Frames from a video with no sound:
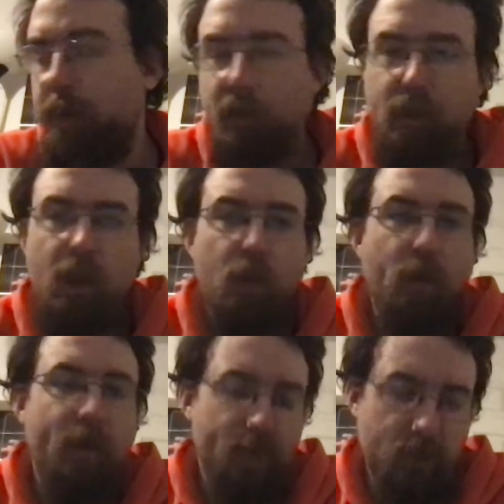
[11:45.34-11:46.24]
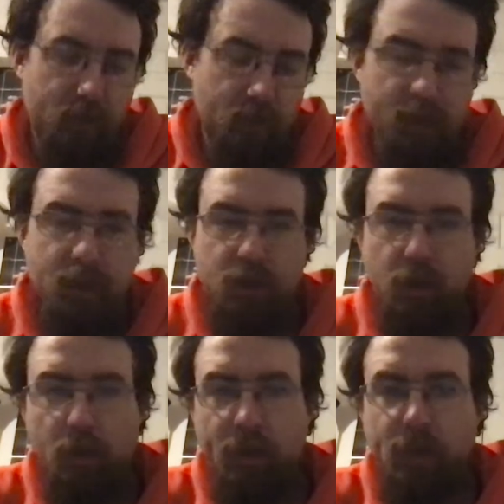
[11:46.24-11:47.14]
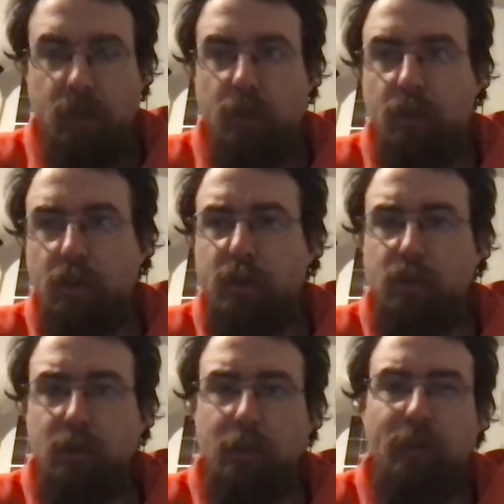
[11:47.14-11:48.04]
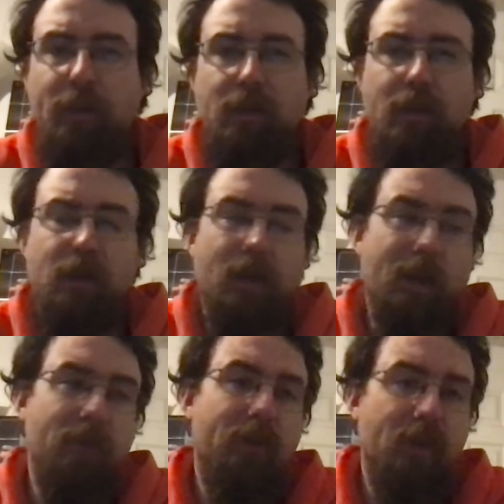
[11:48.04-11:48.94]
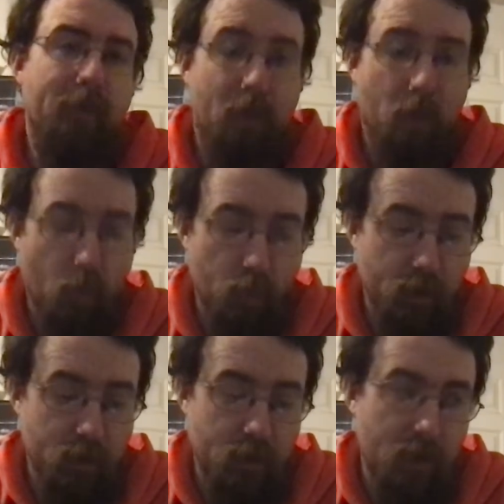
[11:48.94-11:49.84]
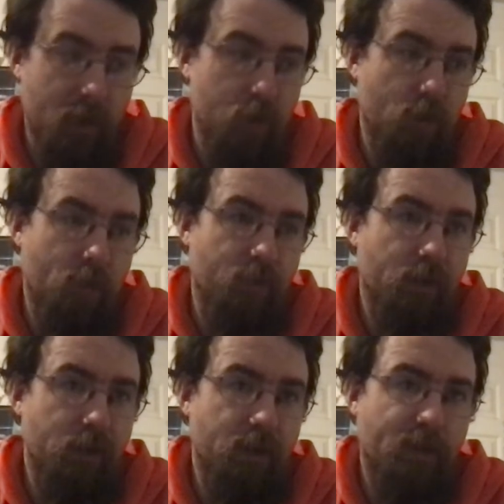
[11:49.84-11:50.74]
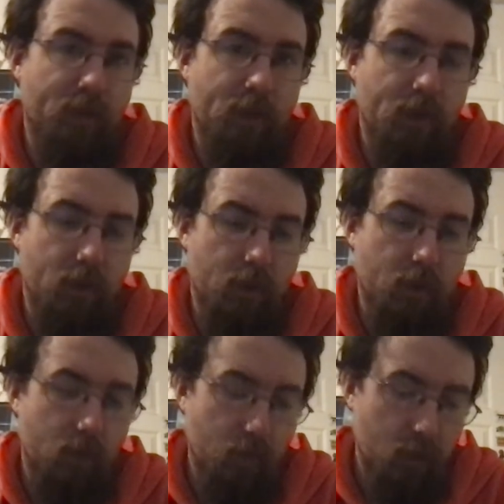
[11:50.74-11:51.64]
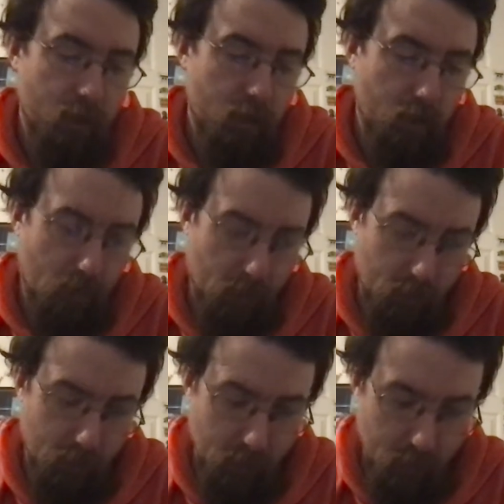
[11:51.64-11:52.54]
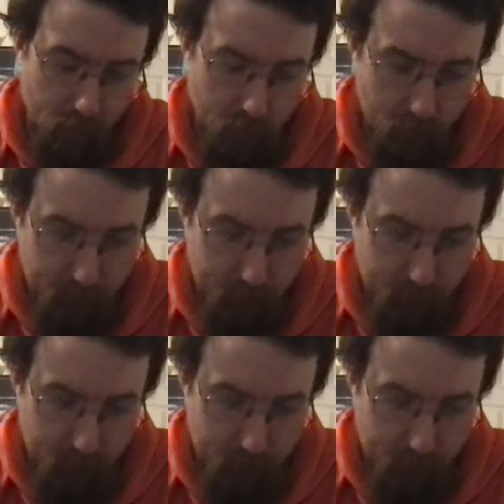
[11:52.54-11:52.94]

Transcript: not quite as, as showy as other systems, but the fact that they can run them at all is actually nothing short of impressive. I mean, and